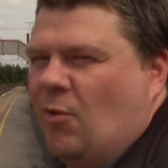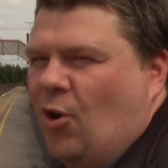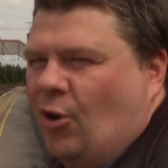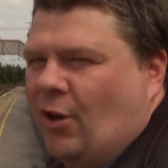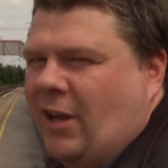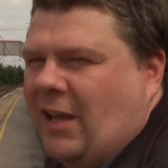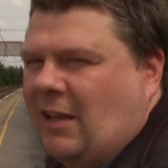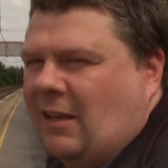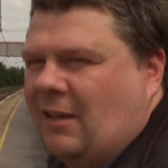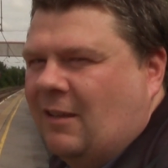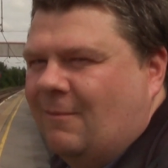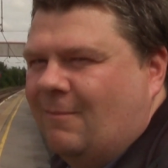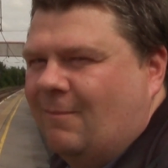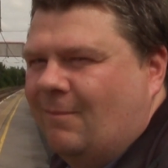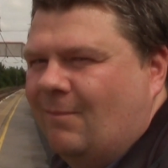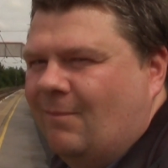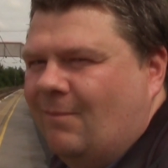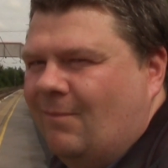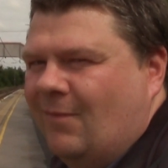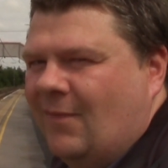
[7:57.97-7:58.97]
morning.
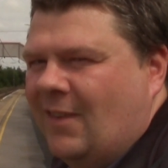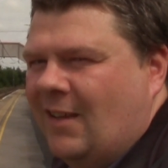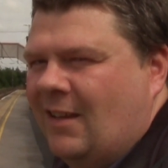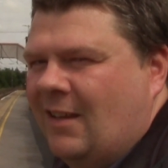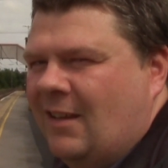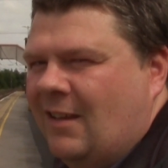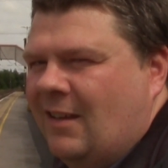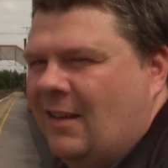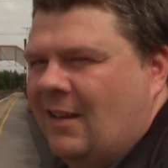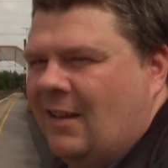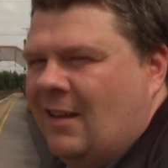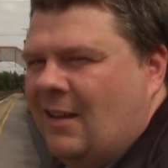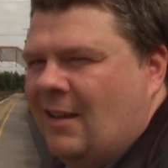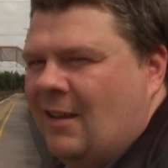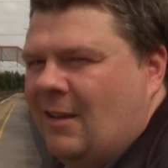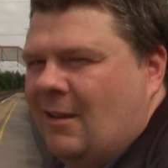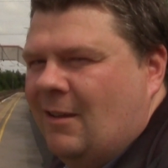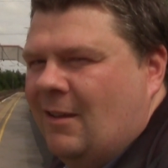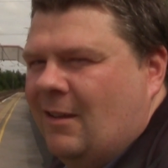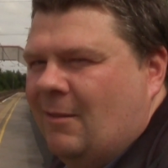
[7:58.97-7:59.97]

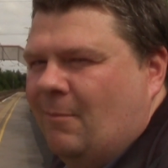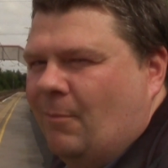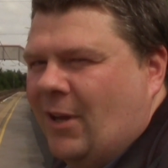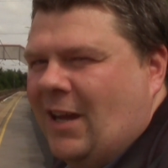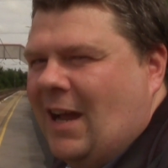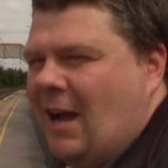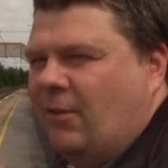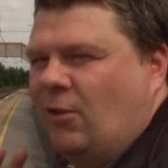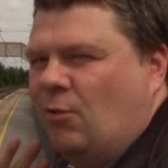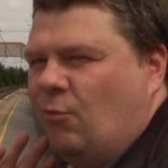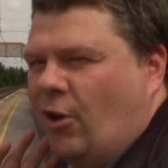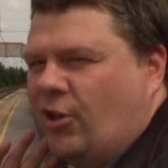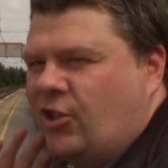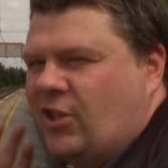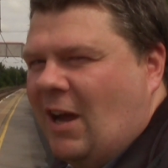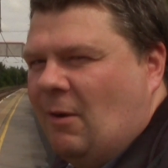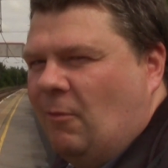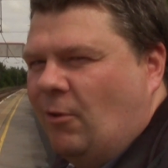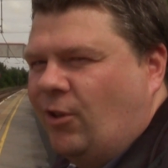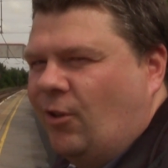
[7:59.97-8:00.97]
But you have to watch
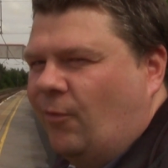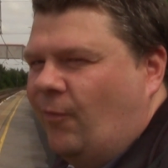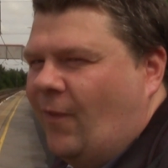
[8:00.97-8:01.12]
that one to